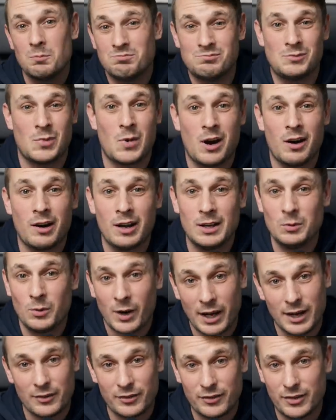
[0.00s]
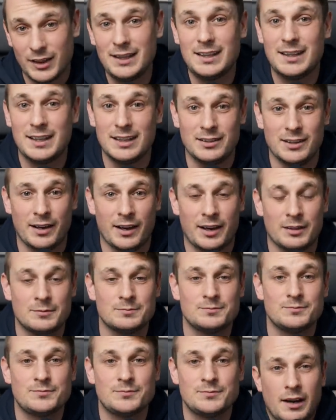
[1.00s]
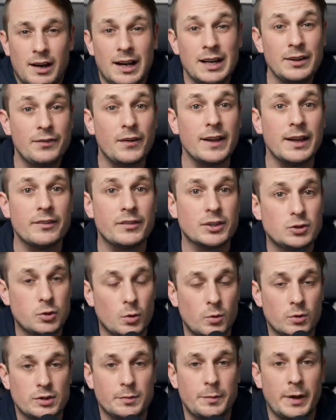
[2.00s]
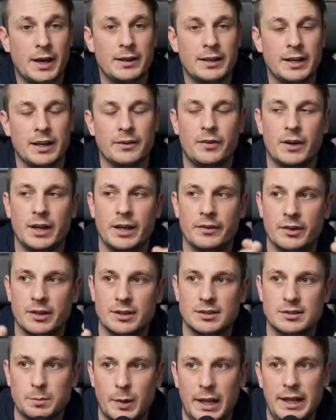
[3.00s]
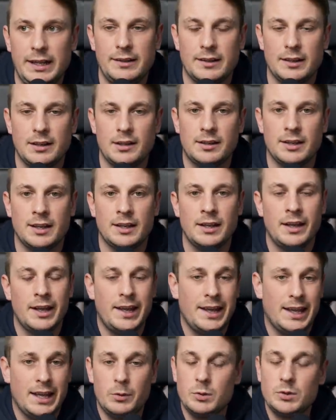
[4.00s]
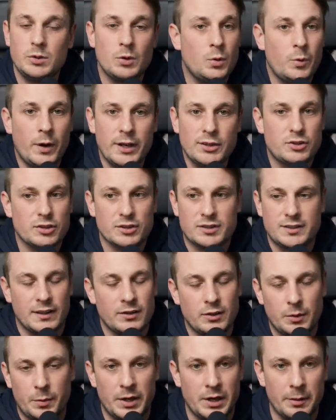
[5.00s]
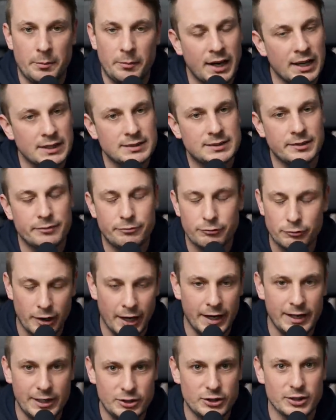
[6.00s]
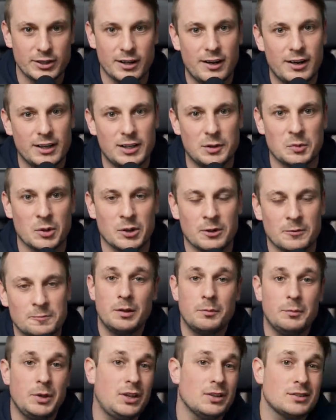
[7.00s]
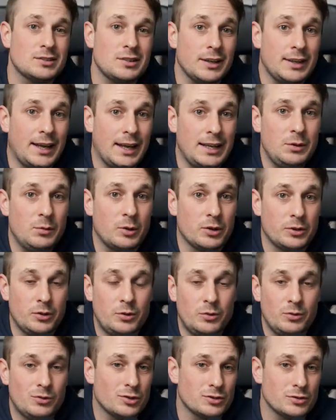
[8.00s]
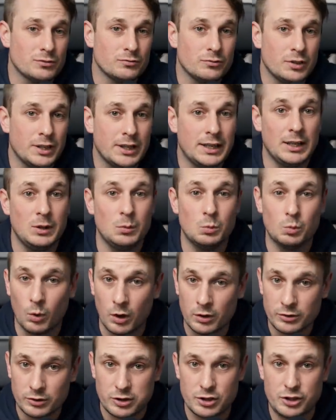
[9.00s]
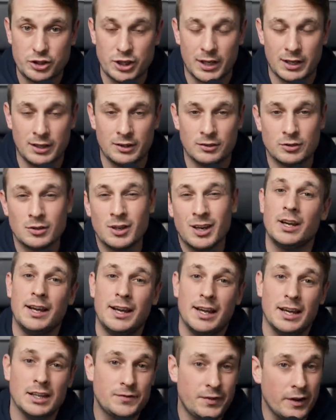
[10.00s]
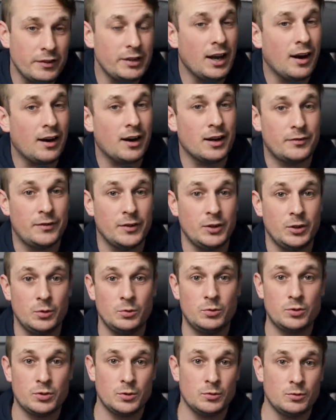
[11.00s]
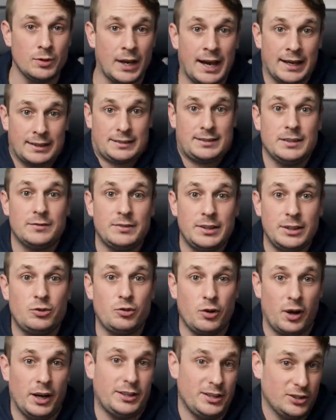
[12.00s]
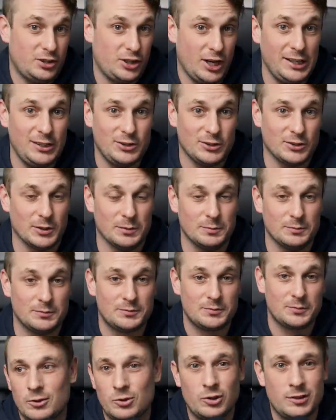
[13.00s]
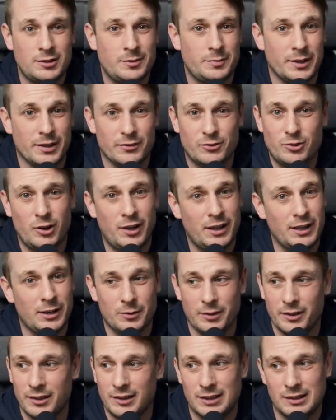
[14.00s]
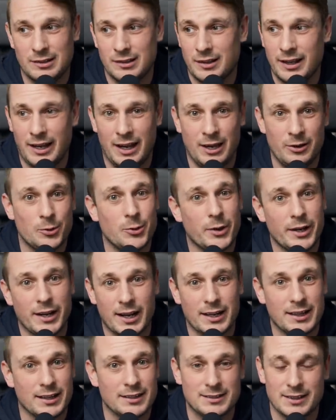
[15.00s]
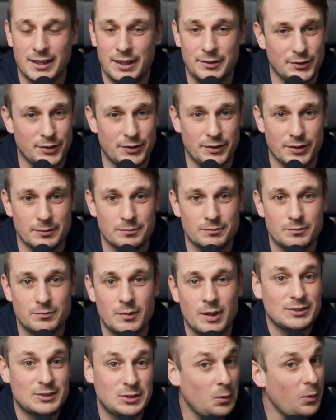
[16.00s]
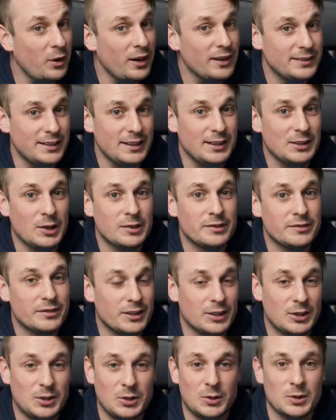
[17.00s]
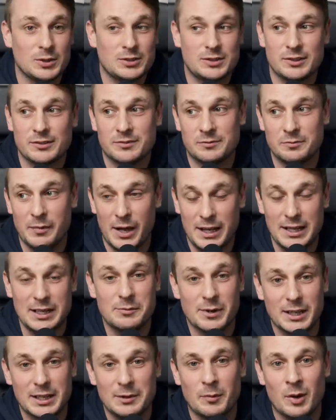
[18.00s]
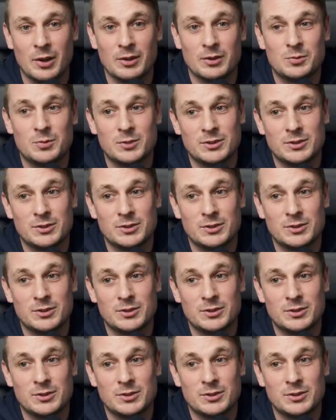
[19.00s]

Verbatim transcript: my way of thinking yet. And if I ever talked about it, if I ever explained anything, it would always just end up in a massive raging argument. Because, like anyone who doesn't really want to change, it's very hard for you to actively try to change them. Trust me, I've tried it with like heroin addicts and everything. So, what I did over the course of many, many months